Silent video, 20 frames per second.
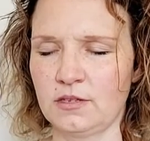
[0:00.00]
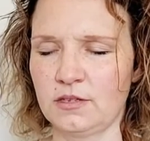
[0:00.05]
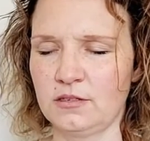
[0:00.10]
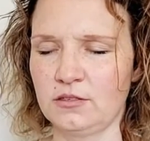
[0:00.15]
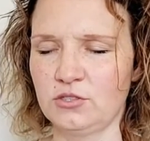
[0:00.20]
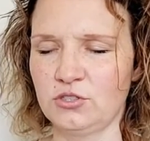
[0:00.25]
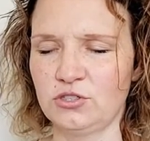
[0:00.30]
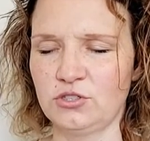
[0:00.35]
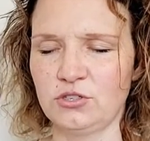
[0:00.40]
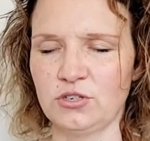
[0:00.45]

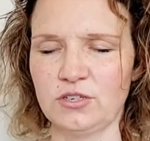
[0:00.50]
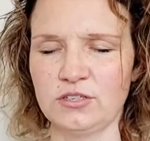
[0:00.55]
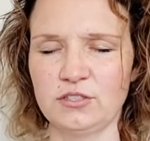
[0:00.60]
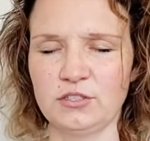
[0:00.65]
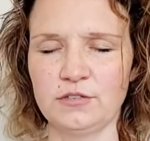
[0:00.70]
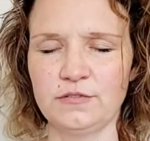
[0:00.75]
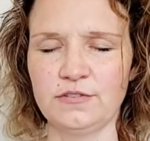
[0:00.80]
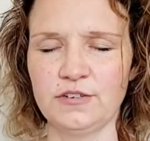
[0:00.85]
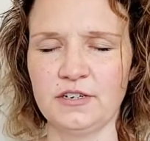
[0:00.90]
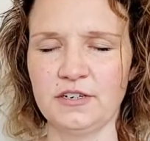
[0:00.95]

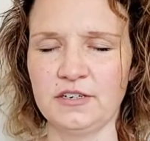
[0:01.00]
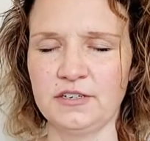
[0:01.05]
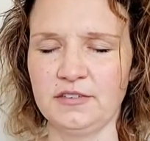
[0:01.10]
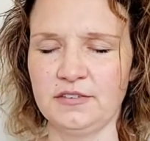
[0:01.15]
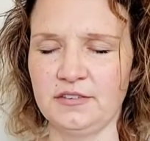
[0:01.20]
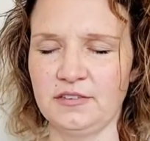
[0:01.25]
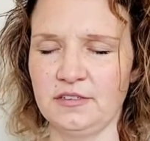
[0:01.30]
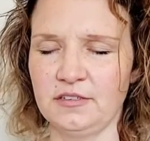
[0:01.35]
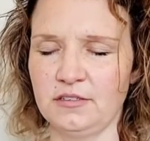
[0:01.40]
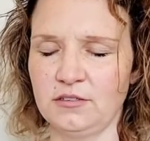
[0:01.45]
stretched very
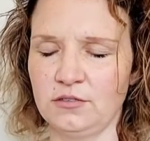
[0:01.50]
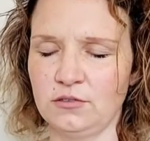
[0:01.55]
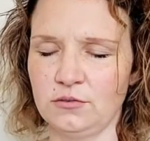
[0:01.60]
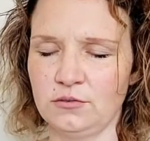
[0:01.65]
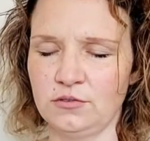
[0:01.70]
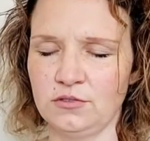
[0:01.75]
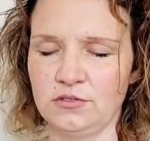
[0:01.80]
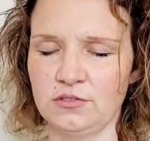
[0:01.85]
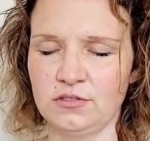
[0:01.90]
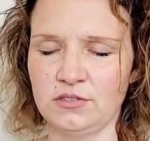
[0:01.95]
thin, you
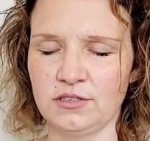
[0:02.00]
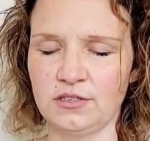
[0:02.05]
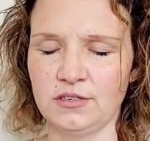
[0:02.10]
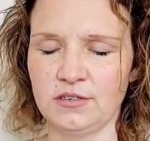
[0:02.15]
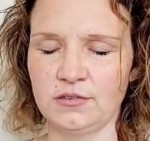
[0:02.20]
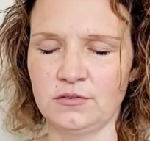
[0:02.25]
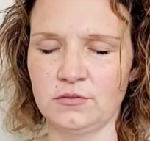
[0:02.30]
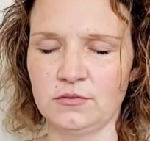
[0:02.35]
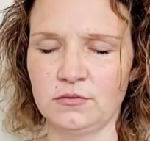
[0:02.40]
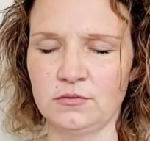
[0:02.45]
could say.